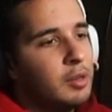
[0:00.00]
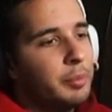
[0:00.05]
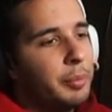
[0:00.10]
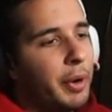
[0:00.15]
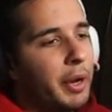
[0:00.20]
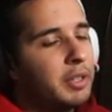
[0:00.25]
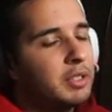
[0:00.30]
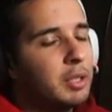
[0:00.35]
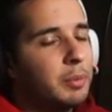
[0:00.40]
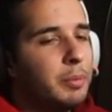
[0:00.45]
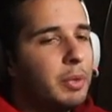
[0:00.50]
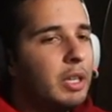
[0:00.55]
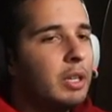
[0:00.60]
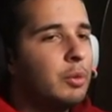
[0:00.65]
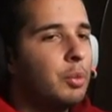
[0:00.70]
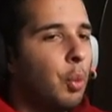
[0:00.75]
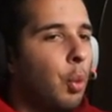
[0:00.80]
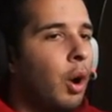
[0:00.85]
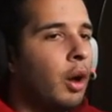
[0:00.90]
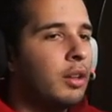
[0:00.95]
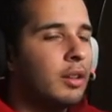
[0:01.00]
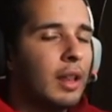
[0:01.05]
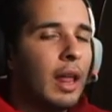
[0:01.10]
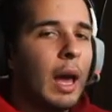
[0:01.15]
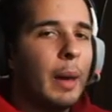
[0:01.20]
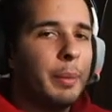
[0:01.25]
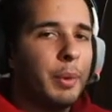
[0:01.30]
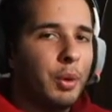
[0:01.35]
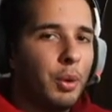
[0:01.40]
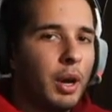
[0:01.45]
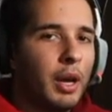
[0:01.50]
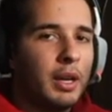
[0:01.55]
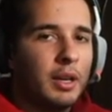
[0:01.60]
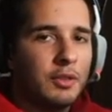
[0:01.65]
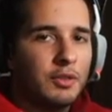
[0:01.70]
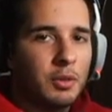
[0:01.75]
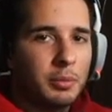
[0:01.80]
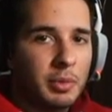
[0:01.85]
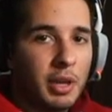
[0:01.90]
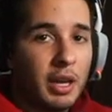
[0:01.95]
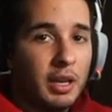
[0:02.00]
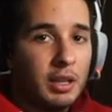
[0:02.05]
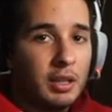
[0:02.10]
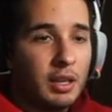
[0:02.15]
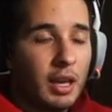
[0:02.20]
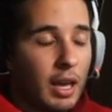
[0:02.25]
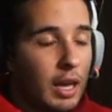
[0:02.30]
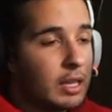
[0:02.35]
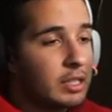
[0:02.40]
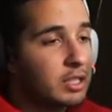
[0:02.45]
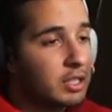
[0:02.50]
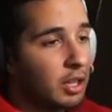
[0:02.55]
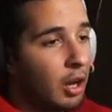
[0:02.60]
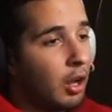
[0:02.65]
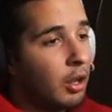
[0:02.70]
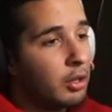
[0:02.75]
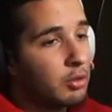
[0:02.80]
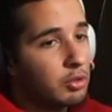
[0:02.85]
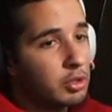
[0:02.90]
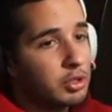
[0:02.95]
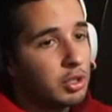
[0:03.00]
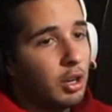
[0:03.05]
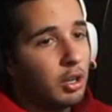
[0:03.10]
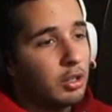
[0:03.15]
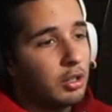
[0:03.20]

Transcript: But to be one lap away from getting a solid result